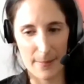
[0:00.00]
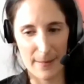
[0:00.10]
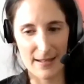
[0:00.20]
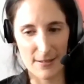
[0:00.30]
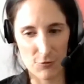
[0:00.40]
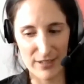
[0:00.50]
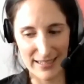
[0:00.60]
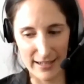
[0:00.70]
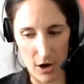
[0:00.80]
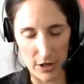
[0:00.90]
it's
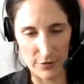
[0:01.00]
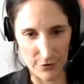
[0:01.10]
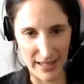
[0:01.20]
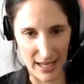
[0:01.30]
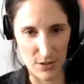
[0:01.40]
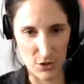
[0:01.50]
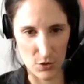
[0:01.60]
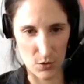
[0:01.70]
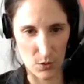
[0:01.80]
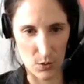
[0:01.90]
really hard for them
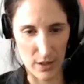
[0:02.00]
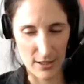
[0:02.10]
to